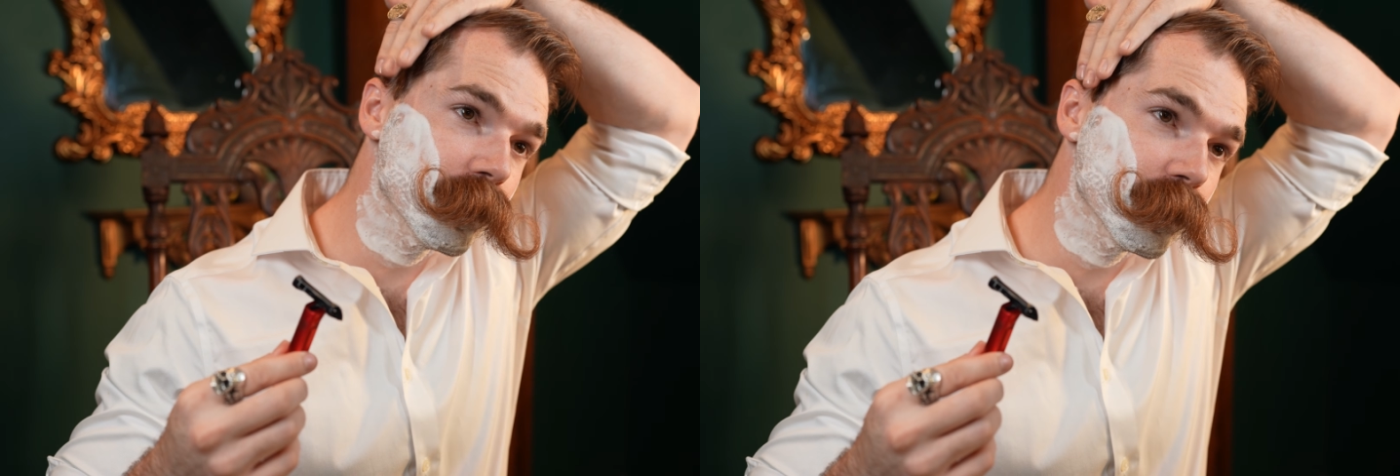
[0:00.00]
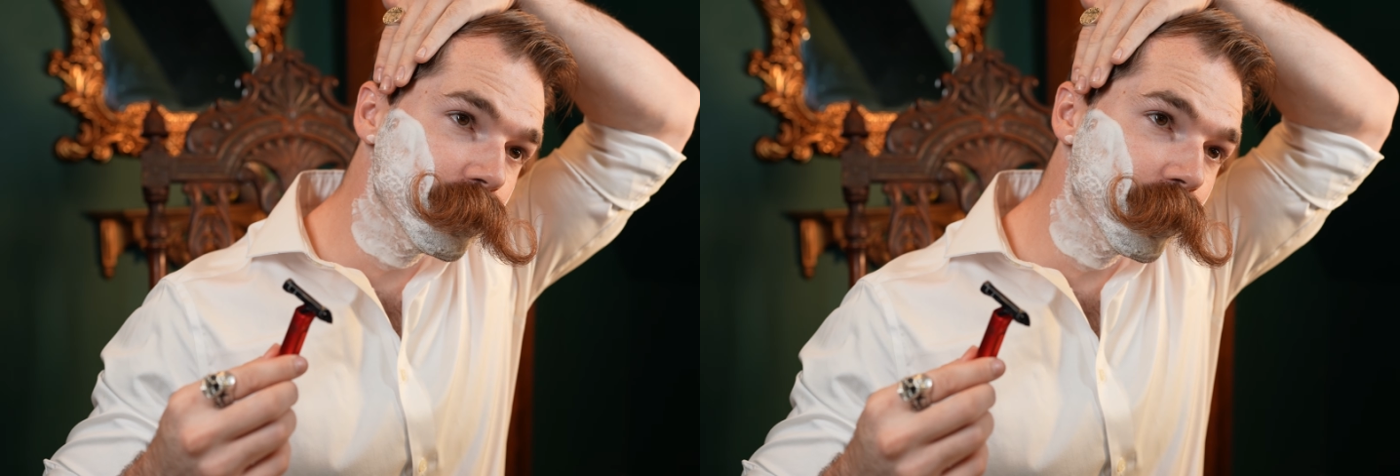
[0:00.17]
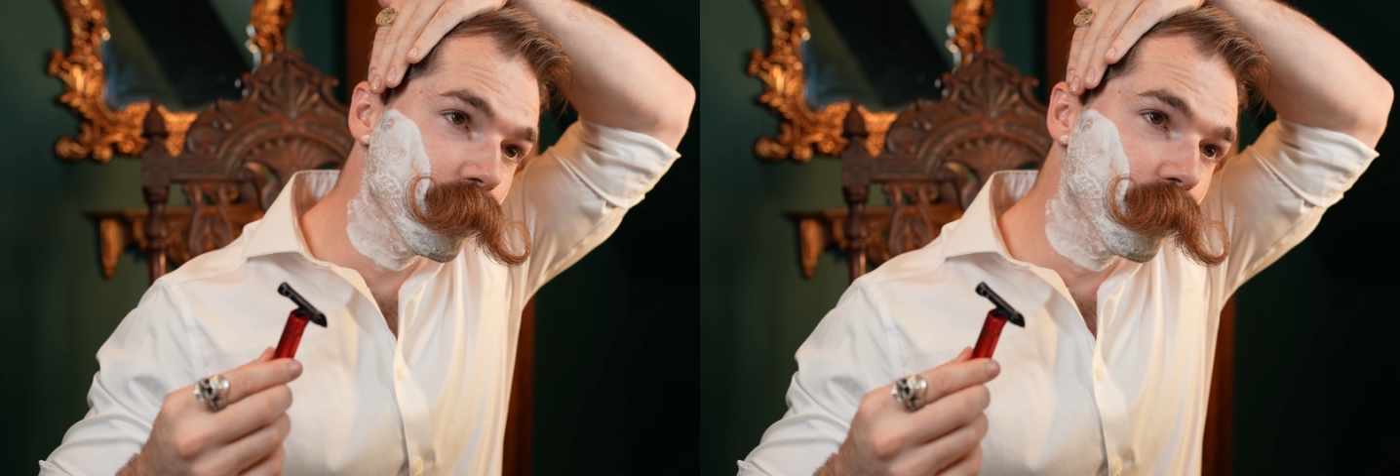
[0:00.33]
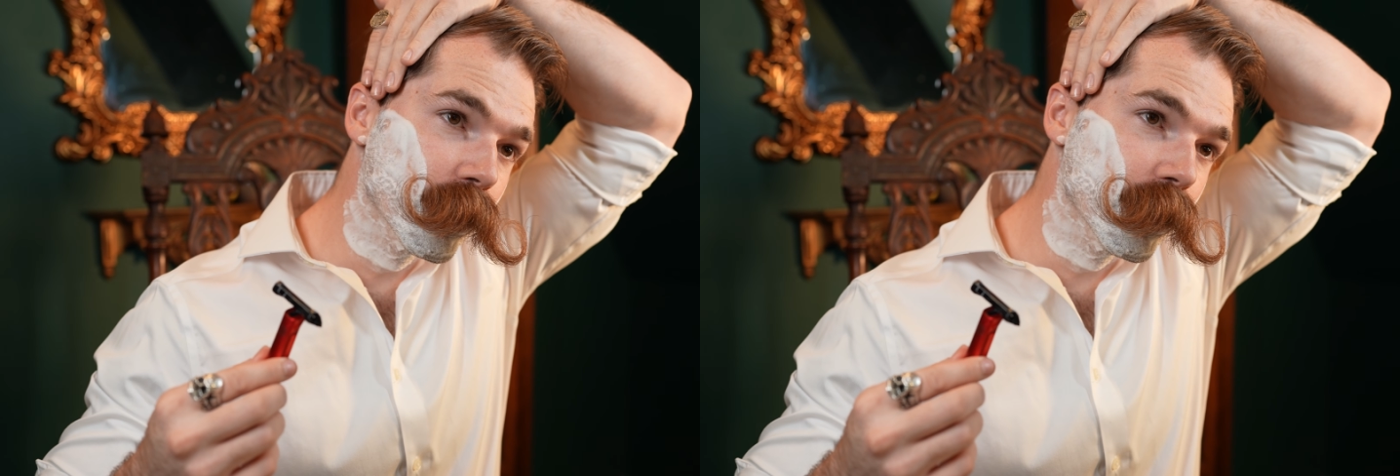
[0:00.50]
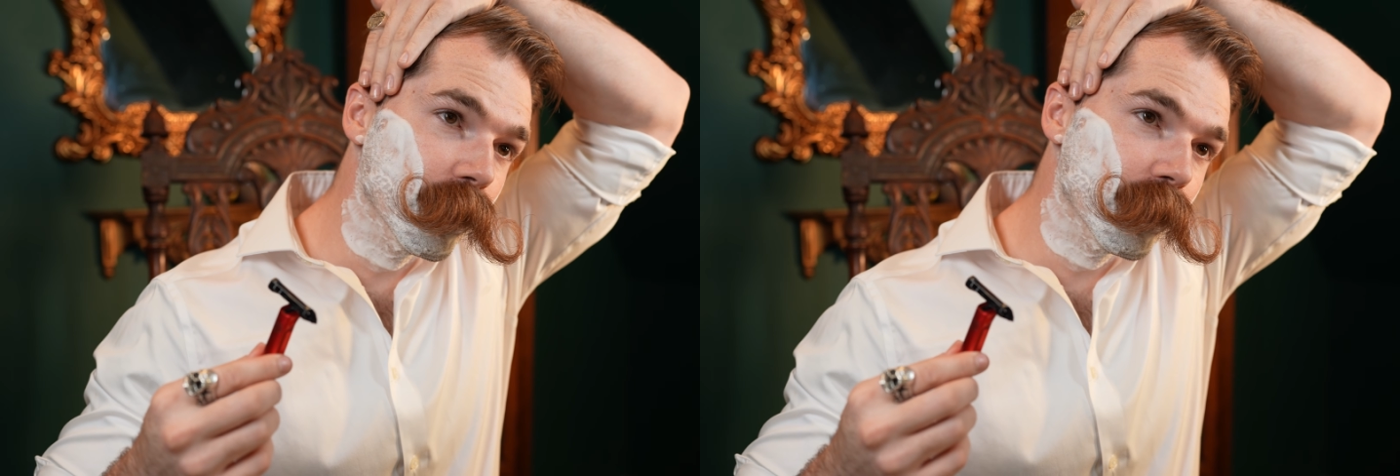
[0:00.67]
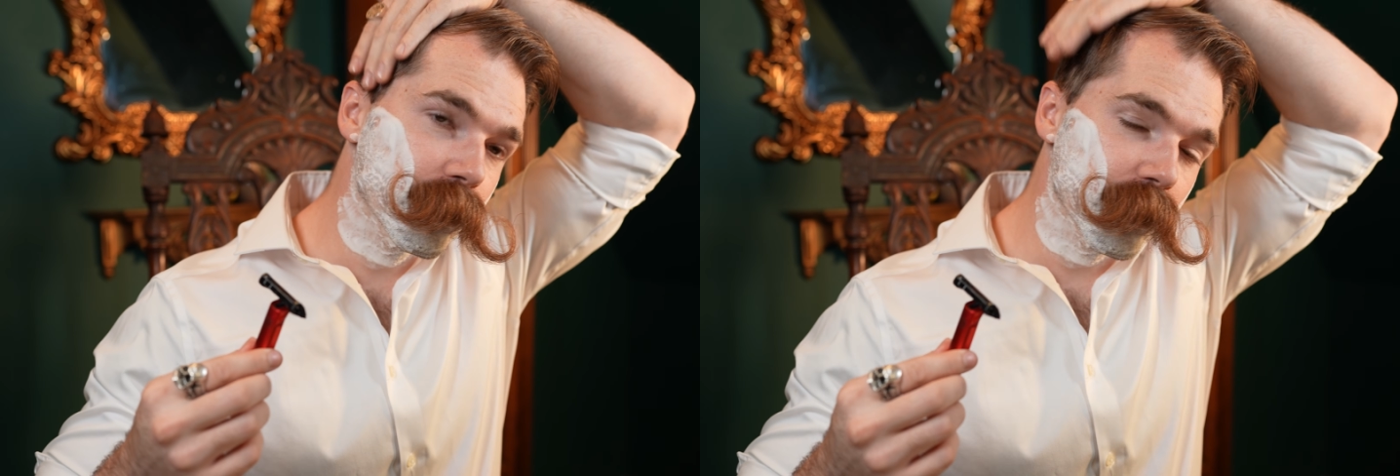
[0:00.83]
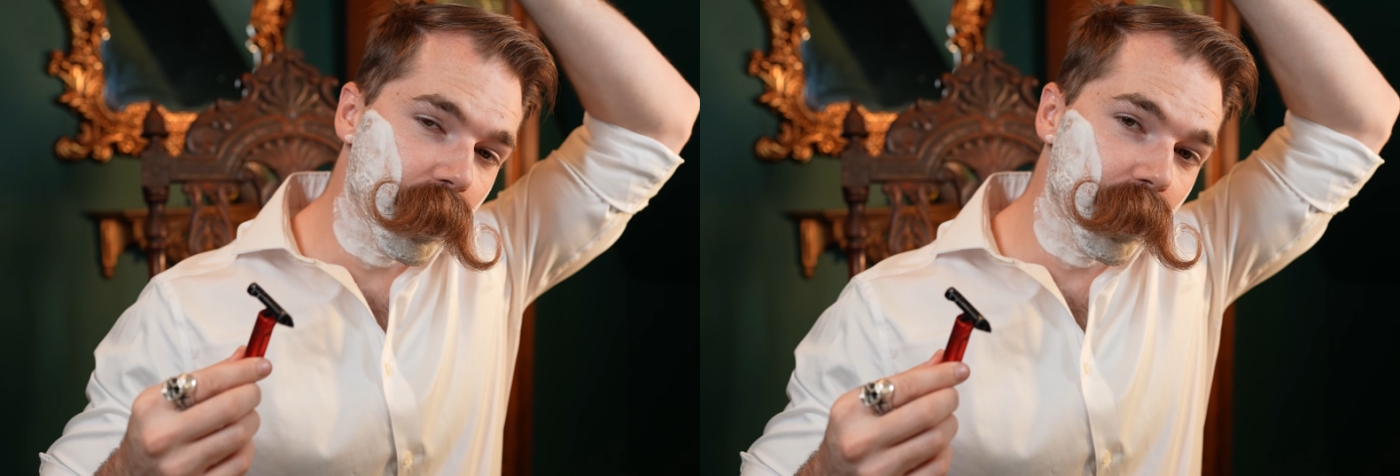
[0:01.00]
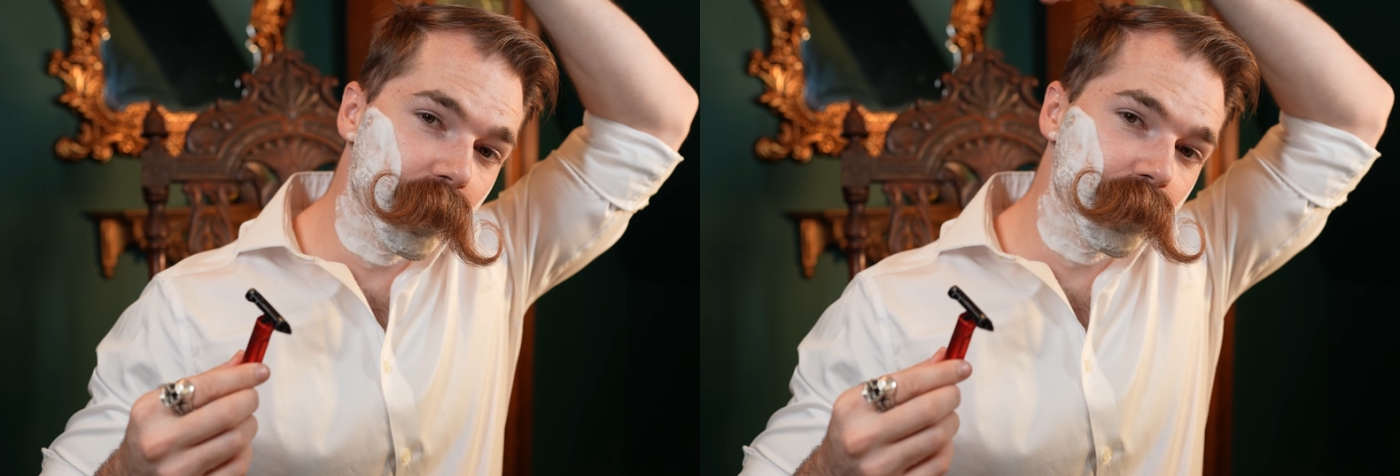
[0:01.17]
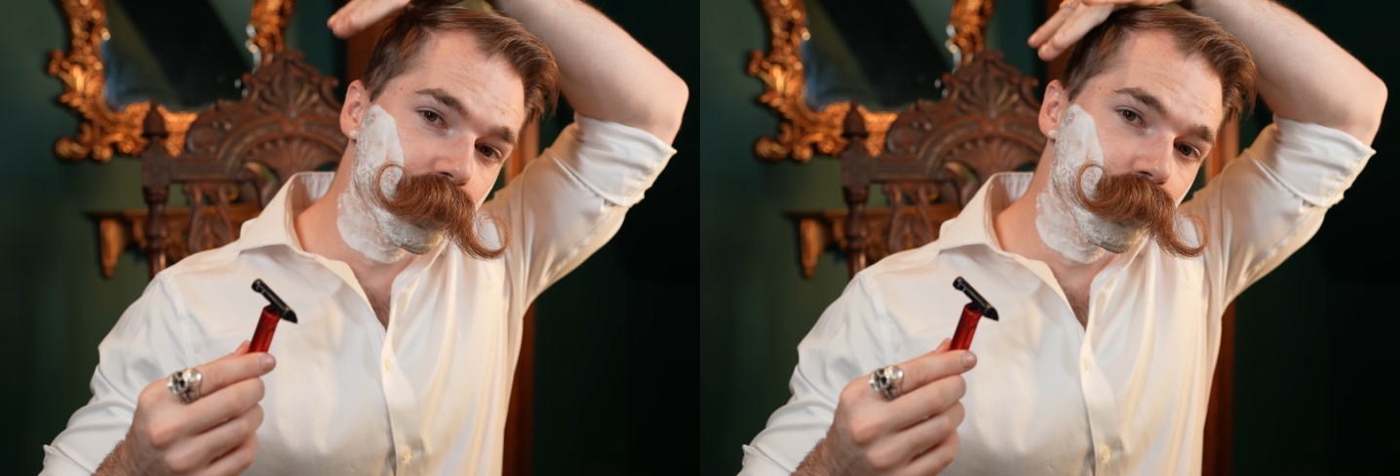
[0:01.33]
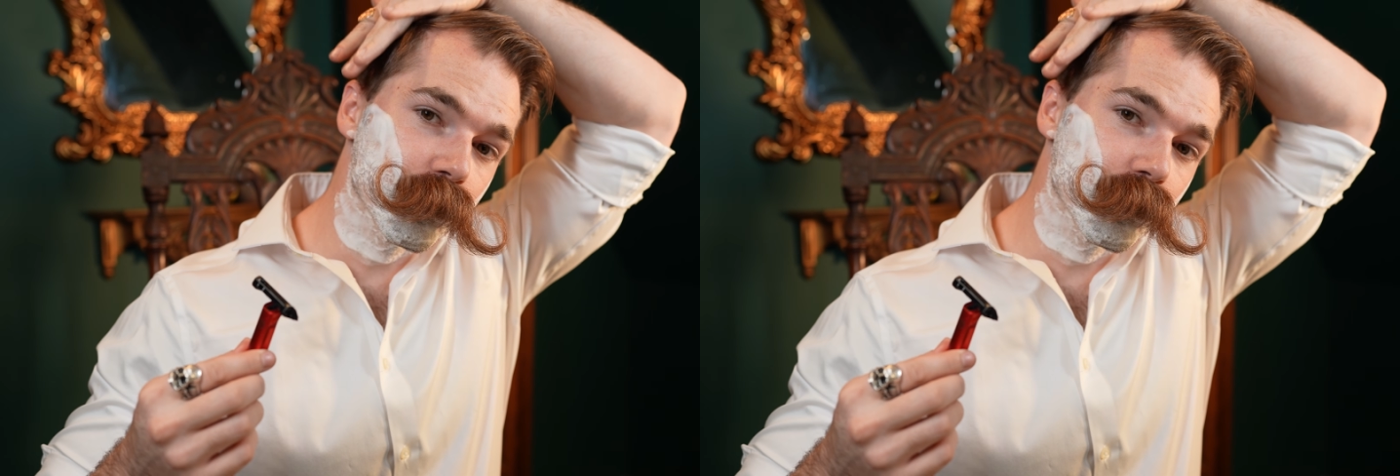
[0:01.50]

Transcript: So I like to